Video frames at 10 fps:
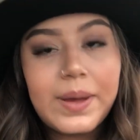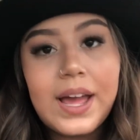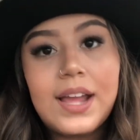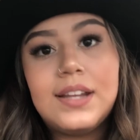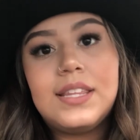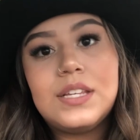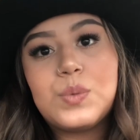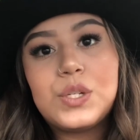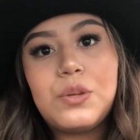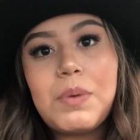but
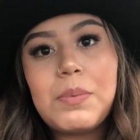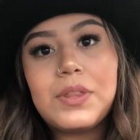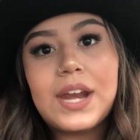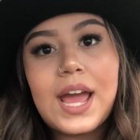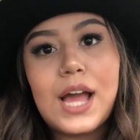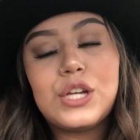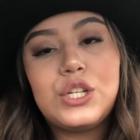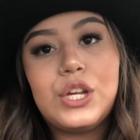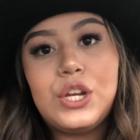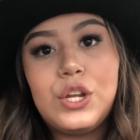these were 2 people that I
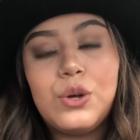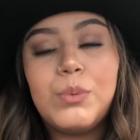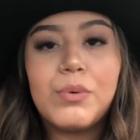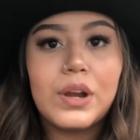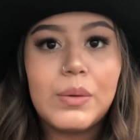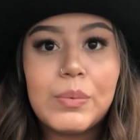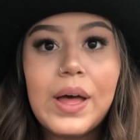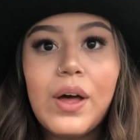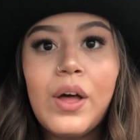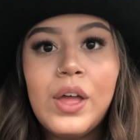actually knew pretty
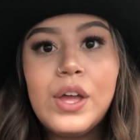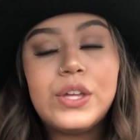well,